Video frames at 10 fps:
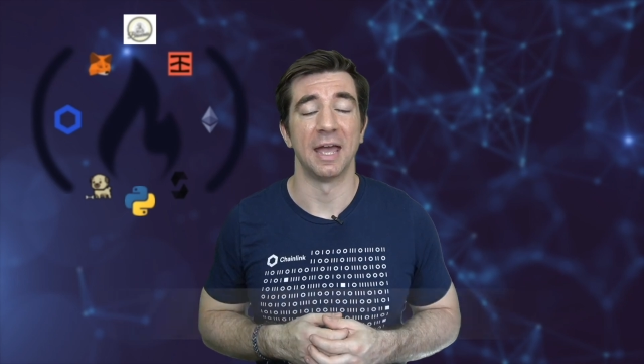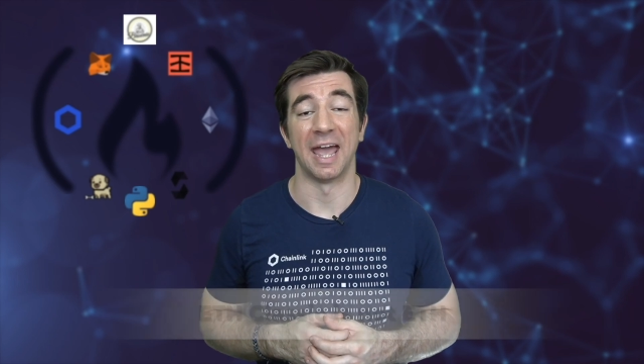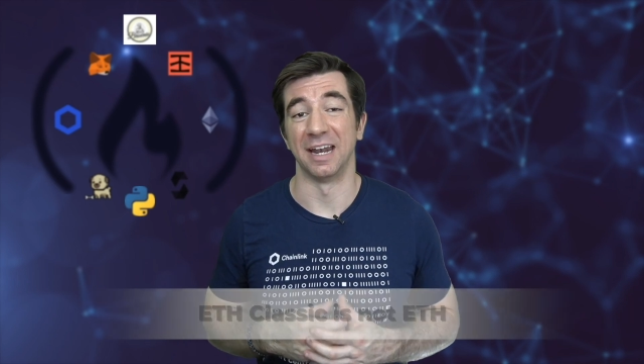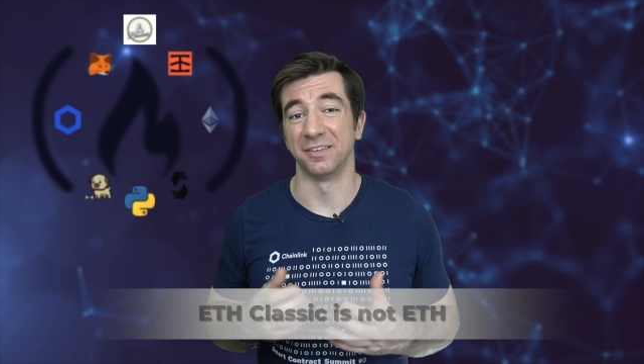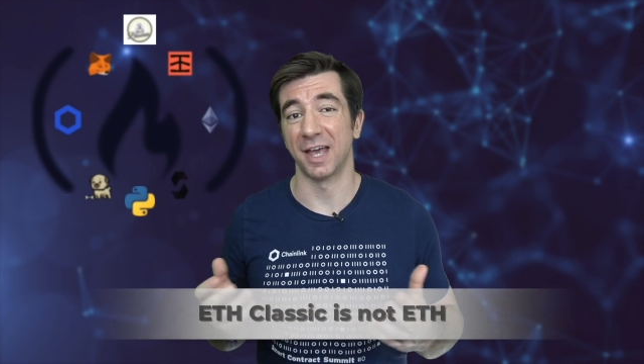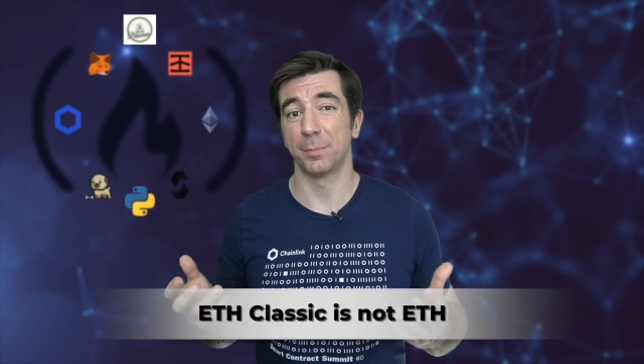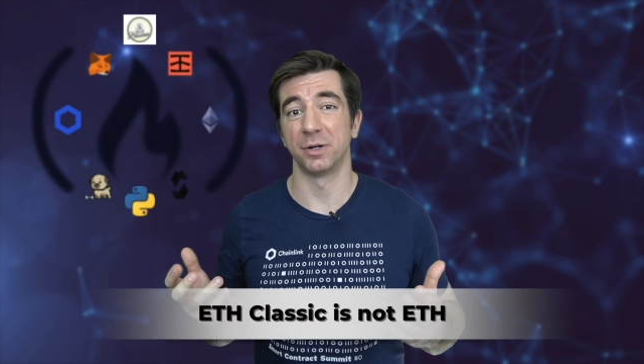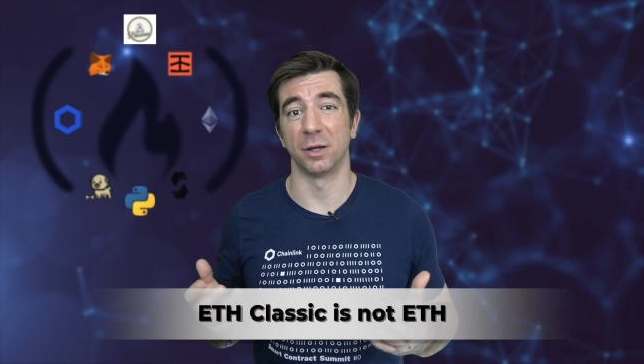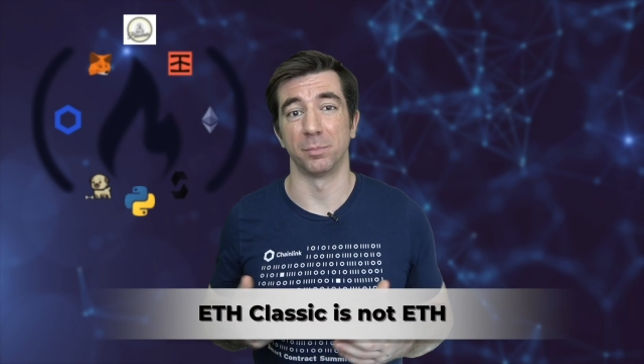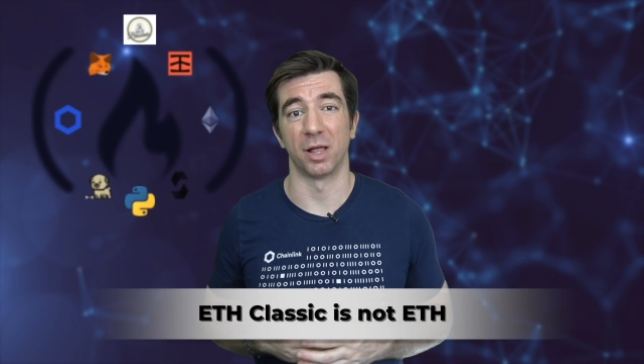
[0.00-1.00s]
and it's happened
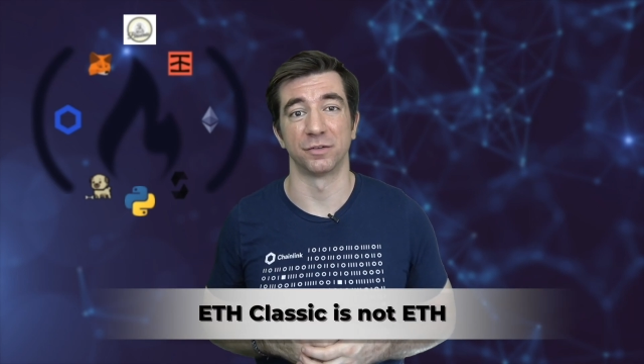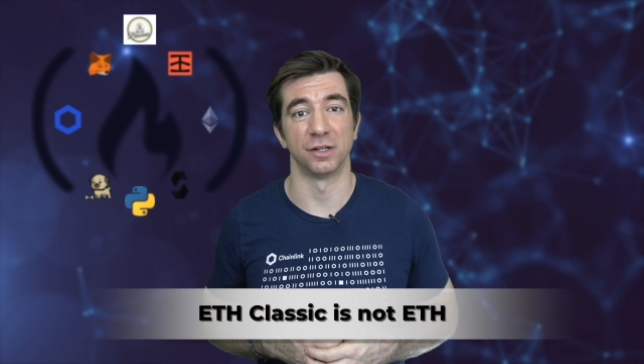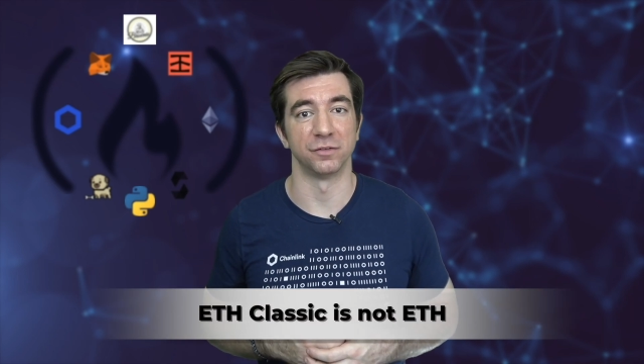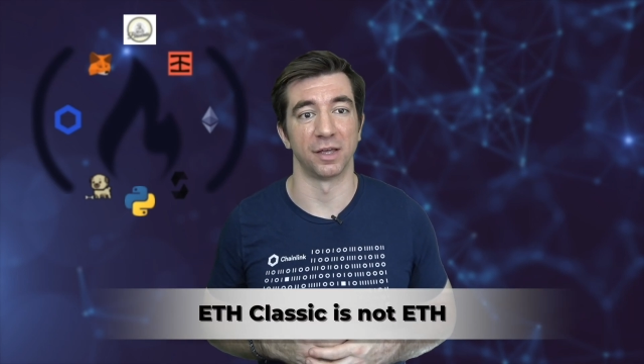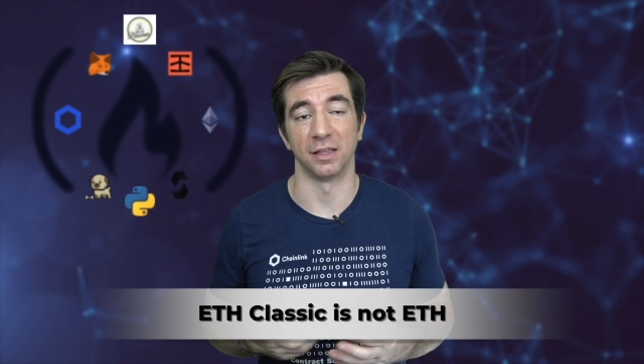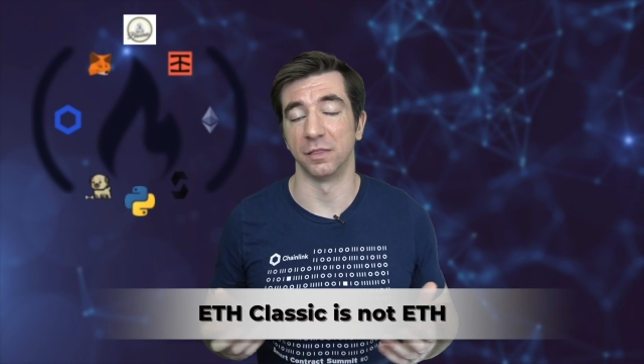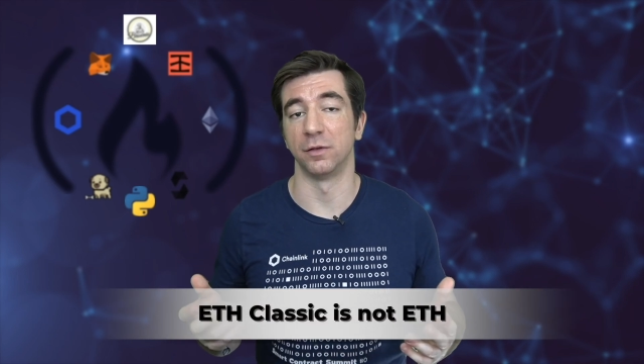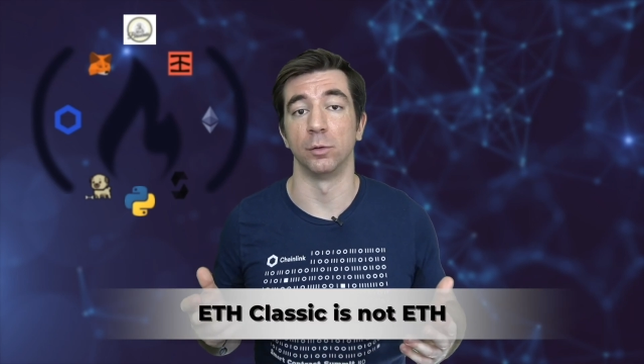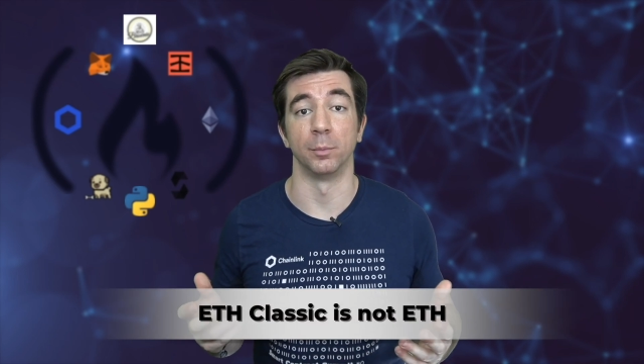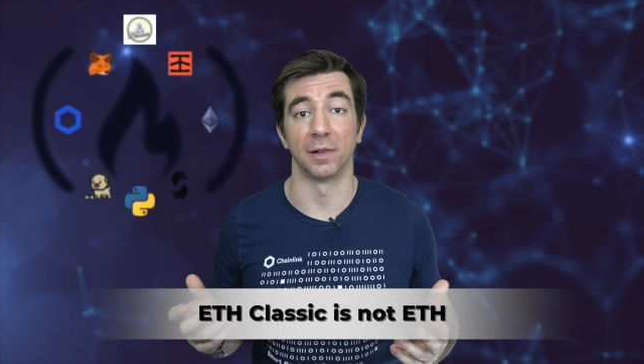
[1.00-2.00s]
on blockchains like
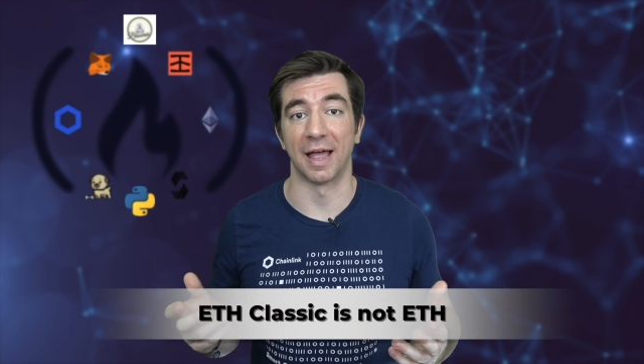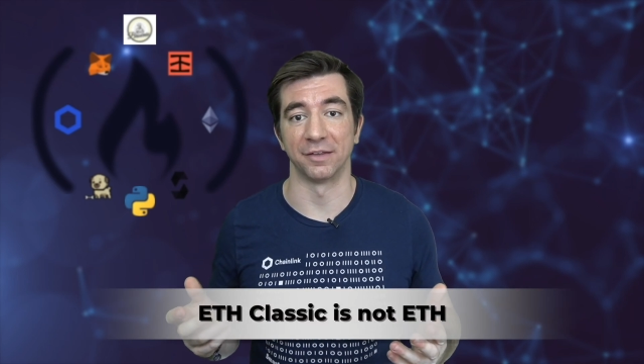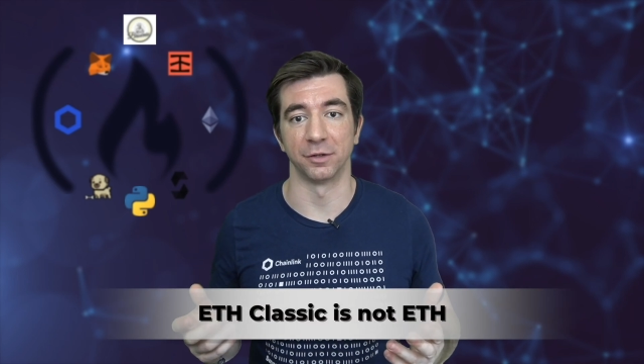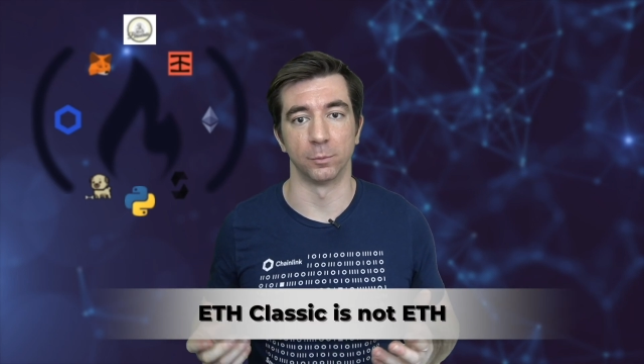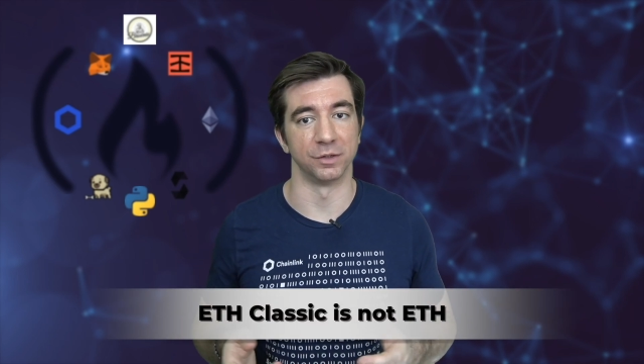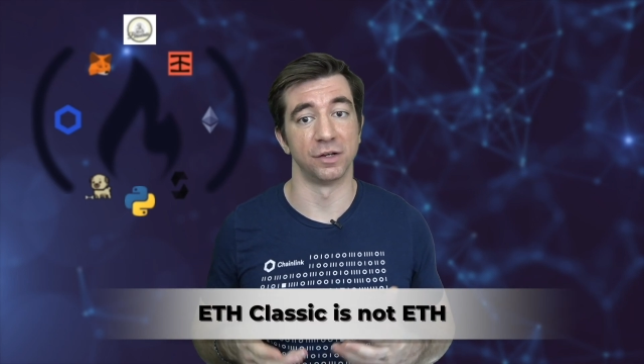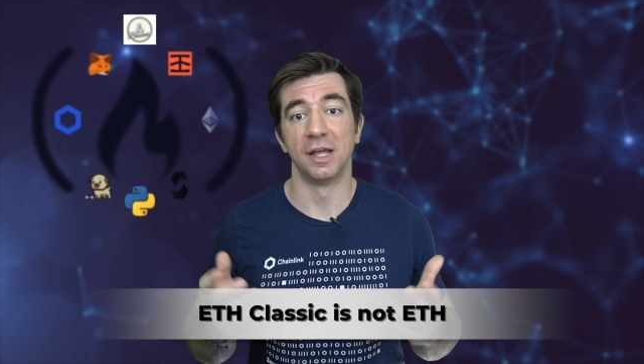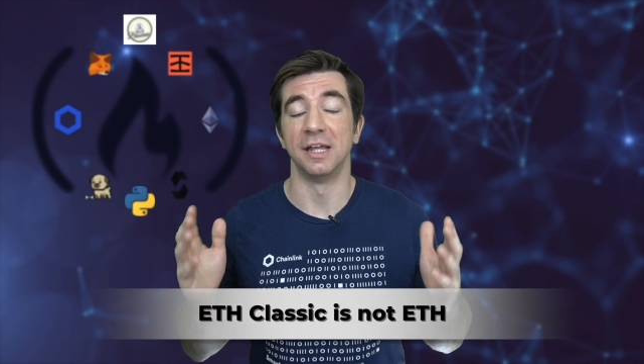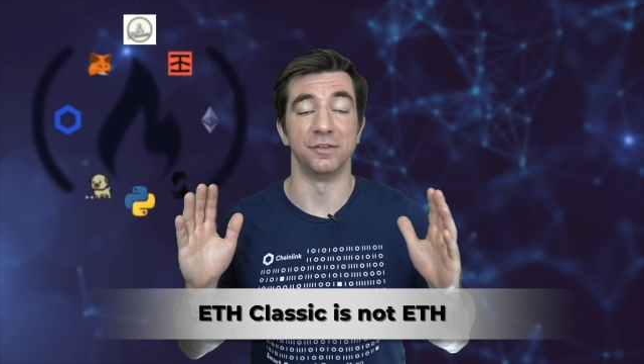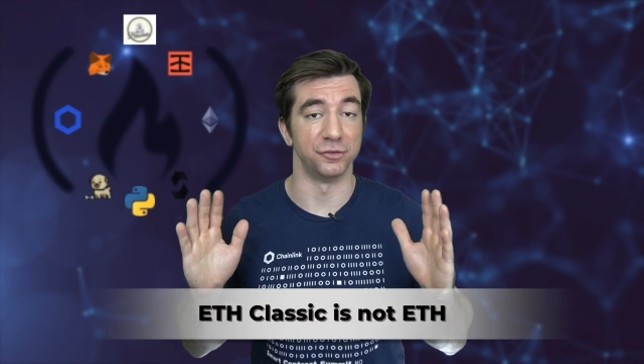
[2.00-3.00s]
Ethereum Classic, which
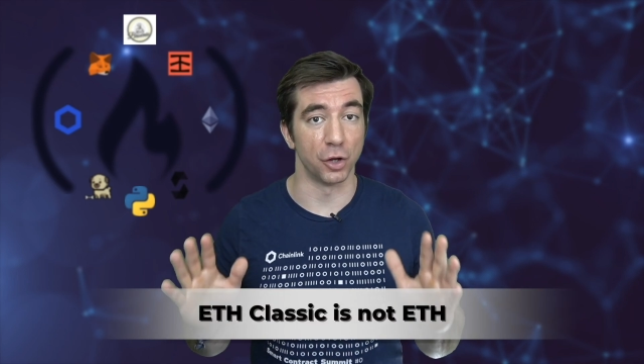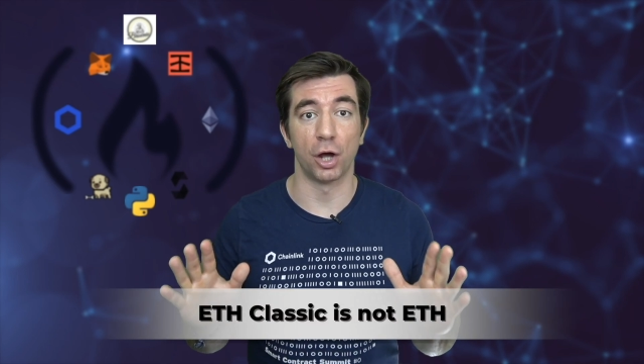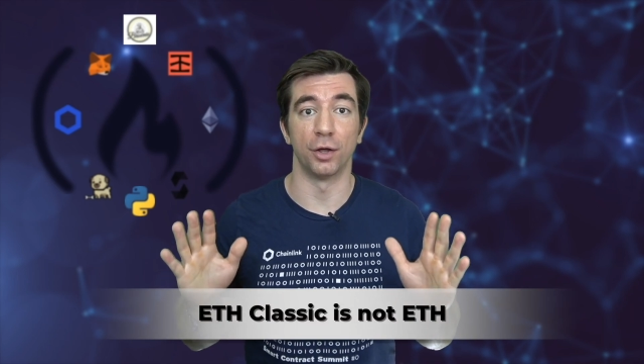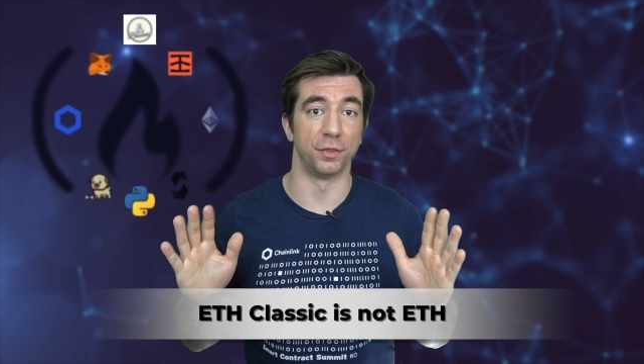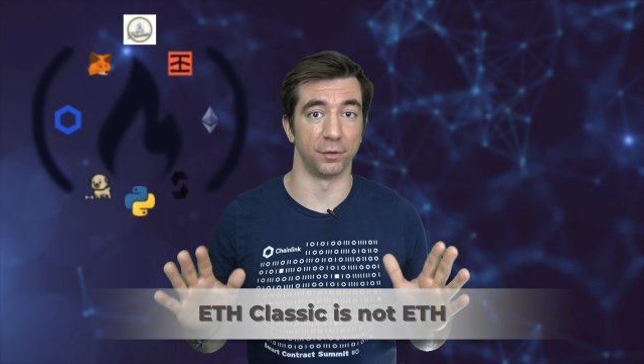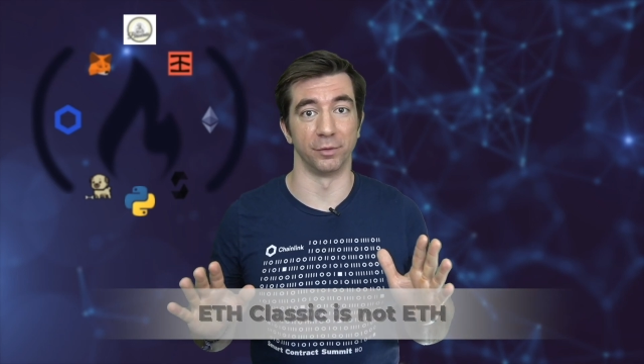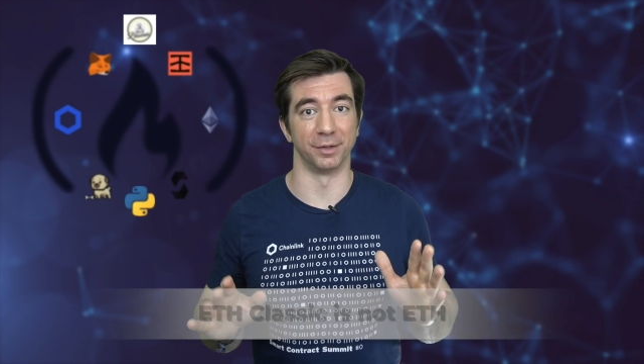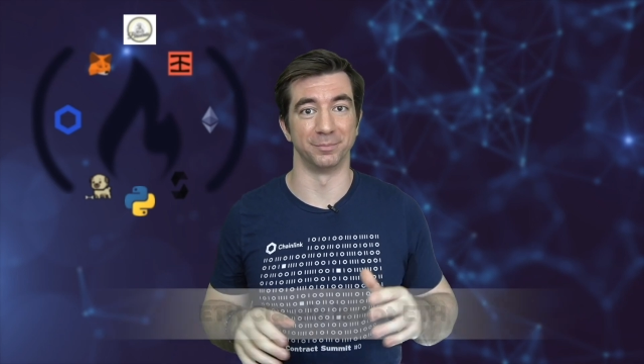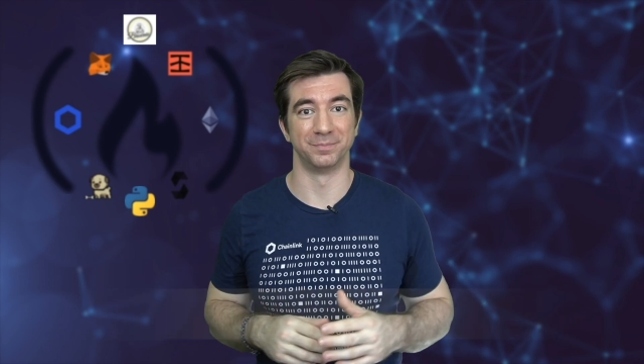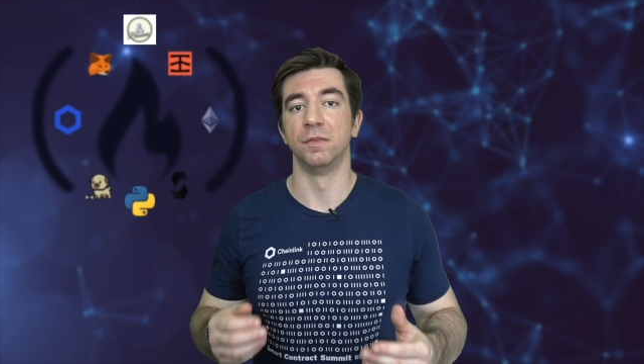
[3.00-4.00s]
is not Ethereum.